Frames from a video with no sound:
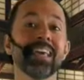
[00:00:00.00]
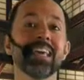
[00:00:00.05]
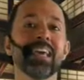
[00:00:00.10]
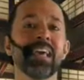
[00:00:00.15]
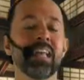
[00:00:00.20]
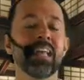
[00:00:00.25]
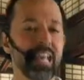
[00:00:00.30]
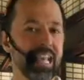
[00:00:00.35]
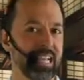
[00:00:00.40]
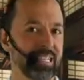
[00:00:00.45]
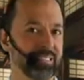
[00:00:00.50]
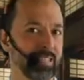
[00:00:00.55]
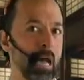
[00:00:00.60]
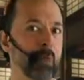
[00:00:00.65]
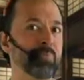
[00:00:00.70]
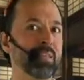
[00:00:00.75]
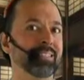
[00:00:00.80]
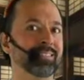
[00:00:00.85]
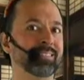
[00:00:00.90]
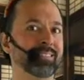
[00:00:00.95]
I'm
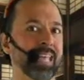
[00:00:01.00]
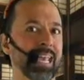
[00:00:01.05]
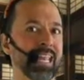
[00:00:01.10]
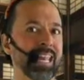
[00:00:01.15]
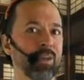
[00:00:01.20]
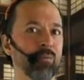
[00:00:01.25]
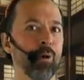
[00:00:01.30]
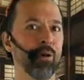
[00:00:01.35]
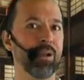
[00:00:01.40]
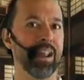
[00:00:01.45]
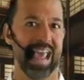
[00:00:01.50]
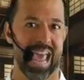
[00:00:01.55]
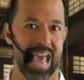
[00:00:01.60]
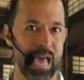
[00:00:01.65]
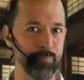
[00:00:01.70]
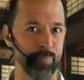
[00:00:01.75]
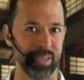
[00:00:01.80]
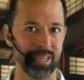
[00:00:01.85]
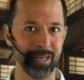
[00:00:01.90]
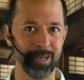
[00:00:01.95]
not saying it won't
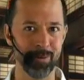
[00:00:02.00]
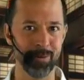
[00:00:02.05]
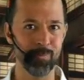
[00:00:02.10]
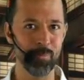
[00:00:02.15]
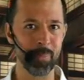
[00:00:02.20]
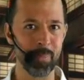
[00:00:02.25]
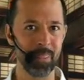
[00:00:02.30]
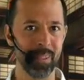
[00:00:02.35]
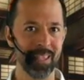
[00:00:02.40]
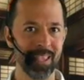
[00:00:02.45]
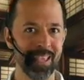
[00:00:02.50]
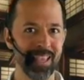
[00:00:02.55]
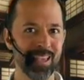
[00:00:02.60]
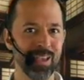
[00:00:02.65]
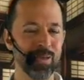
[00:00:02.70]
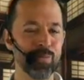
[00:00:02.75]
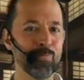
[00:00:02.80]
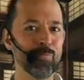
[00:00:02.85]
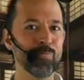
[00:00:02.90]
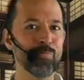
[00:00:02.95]
happen,
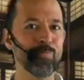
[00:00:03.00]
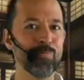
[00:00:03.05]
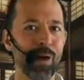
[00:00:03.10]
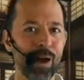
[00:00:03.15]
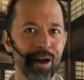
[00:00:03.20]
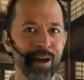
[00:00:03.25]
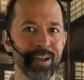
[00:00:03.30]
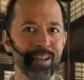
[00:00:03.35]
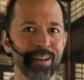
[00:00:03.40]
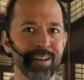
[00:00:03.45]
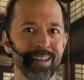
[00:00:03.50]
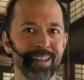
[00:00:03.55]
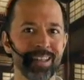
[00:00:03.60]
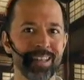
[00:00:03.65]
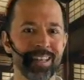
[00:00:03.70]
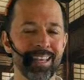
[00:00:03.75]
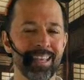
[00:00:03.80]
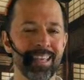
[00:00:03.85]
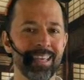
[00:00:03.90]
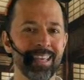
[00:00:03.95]
but
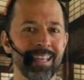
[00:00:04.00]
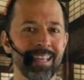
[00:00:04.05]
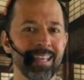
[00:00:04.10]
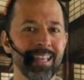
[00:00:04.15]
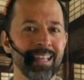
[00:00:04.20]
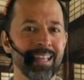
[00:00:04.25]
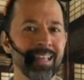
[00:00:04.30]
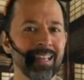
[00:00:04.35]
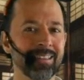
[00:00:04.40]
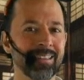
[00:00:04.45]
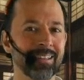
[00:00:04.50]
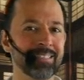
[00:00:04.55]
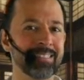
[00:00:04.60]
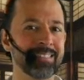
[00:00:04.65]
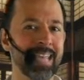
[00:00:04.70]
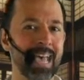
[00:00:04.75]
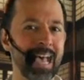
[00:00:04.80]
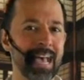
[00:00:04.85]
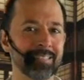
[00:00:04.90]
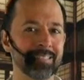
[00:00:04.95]
the
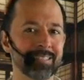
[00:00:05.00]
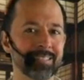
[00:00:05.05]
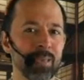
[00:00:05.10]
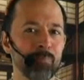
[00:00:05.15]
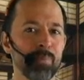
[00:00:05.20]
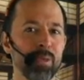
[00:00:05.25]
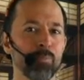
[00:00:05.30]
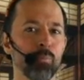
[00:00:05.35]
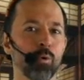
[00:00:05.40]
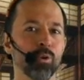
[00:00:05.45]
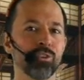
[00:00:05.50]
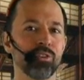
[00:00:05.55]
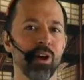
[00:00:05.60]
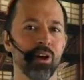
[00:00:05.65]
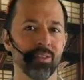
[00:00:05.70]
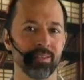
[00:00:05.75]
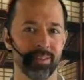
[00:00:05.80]
task can be more daunting.